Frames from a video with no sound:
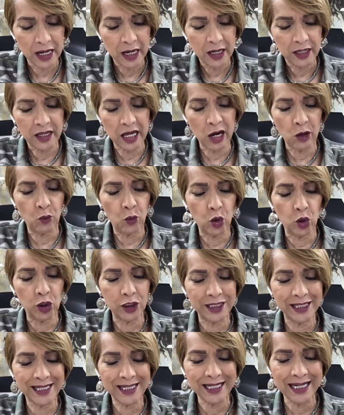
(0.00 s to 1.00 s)
That word
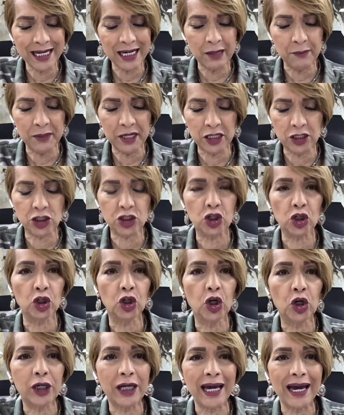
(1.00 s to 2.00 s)
see, it means to
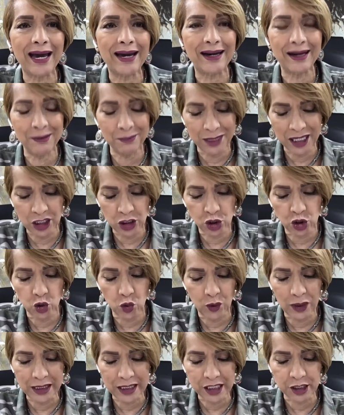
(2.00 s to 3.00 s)
look at, it means to
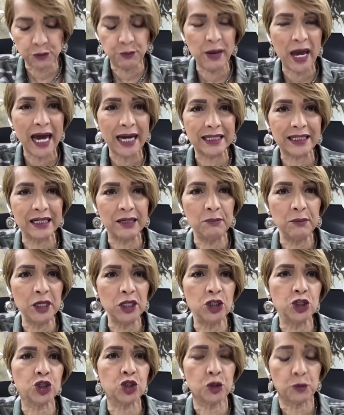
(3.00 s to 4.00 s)
inspect, it
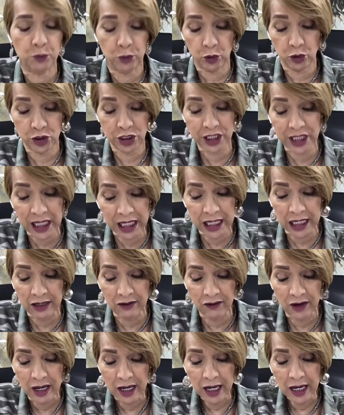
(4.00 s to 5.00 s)
means to perceive,
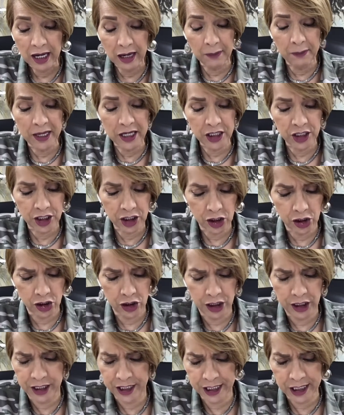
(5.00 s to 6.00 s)
it means to
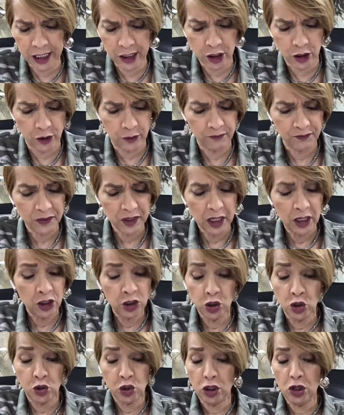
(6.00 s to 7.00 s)
consider.
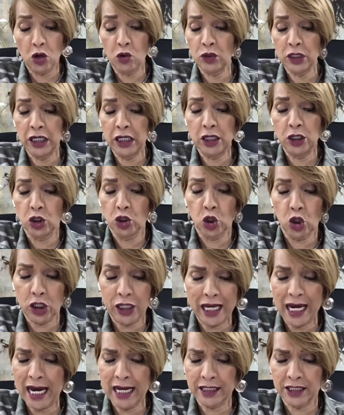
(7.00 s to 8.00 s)
You can only look
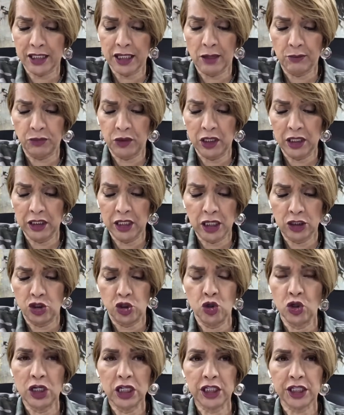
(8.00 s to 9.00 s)
at something that you
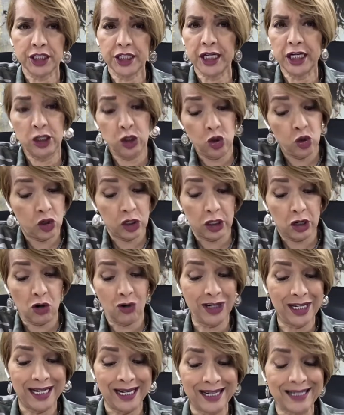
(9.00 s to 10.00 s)
can see. You can
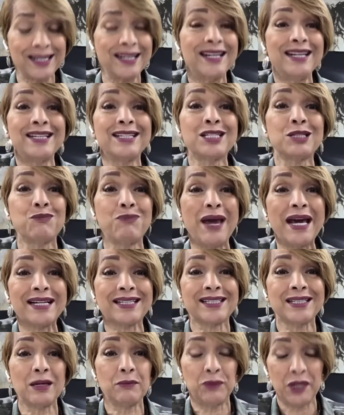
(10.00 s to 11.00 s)
only inspect
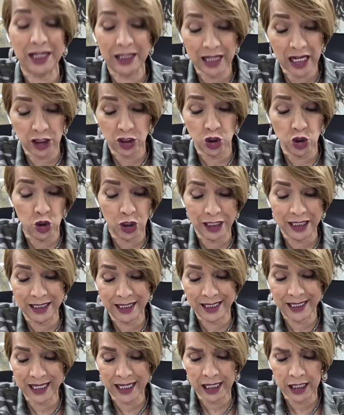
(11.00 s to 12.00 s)
something that you can
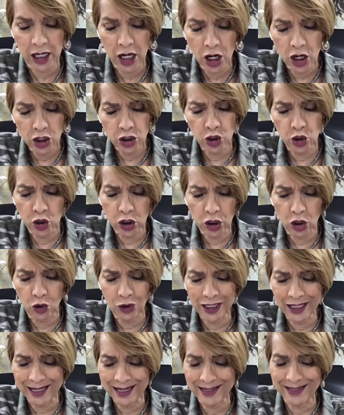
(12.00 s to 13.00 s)
see. You can only
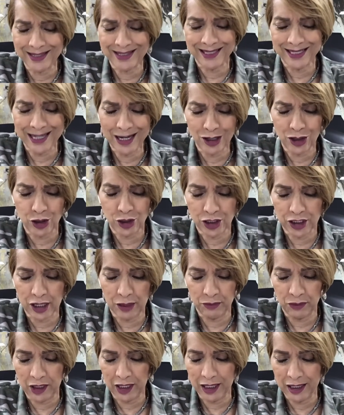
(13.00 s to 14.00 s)
consider
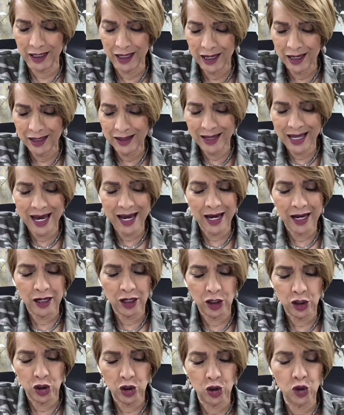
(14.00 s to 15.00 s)
something that
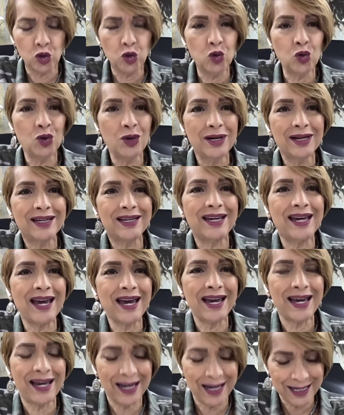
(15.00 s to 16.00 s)
you
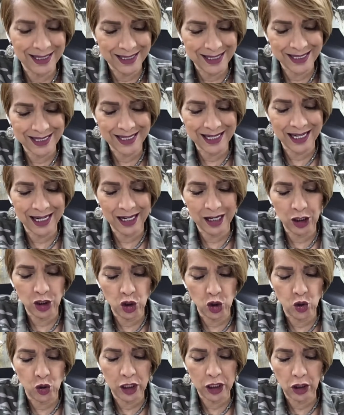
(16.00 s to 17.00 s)
can see.
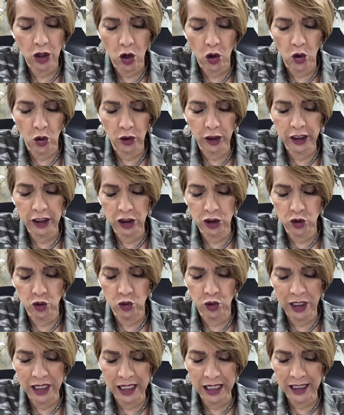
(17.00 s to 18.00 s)
You can only do
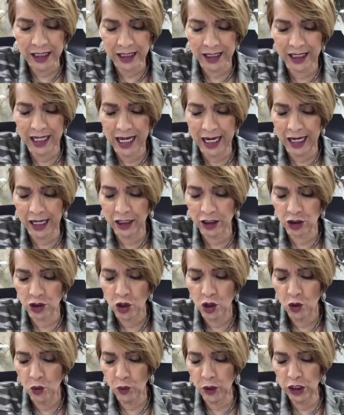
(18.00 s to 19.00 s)
these things
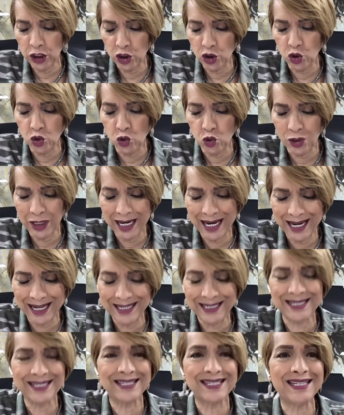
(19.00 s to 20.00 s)
when you can
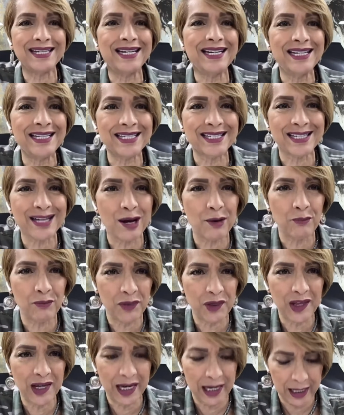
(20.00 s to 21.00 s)
see
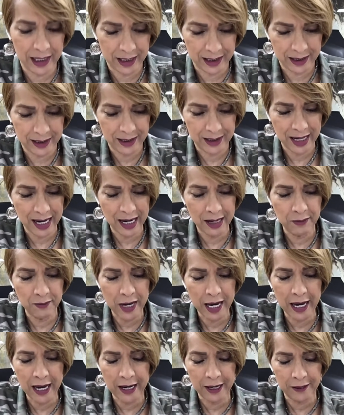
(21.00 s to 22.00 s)
something.
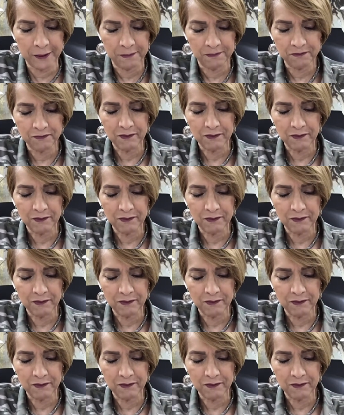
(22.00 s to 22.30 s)
Amen.